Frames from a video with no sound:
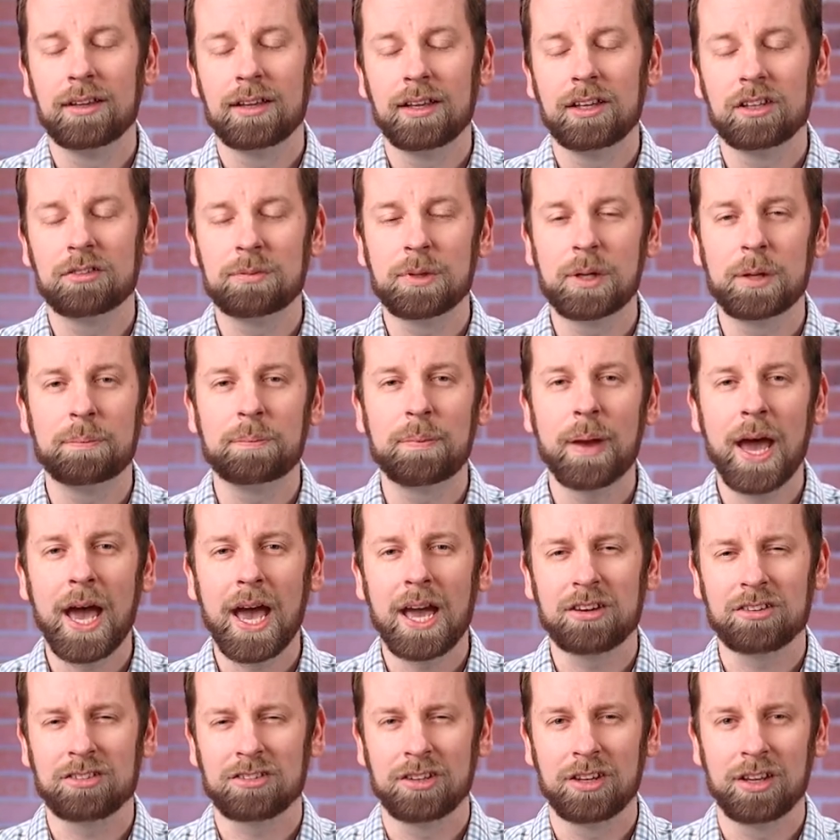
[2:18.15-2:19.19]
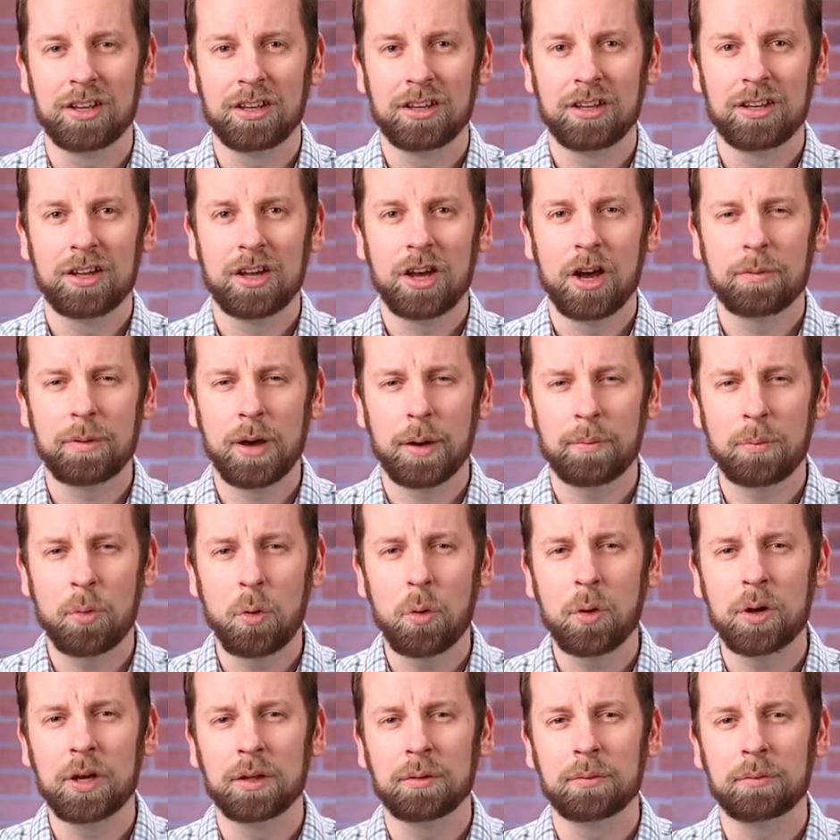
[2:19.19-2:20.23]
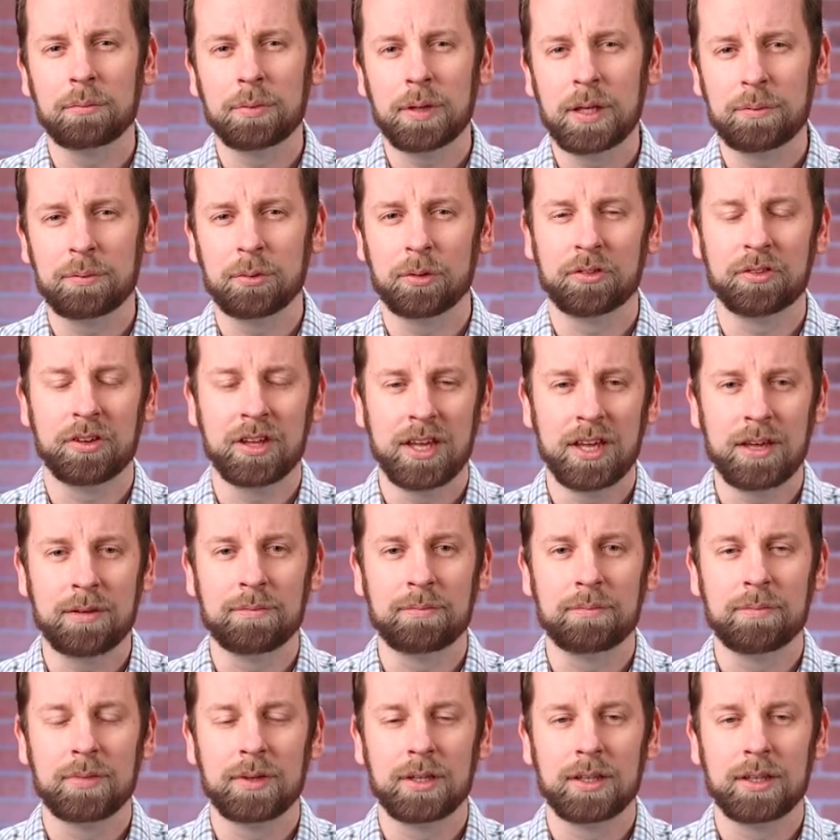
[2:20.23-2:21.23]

is to be passionate about pointing people to him.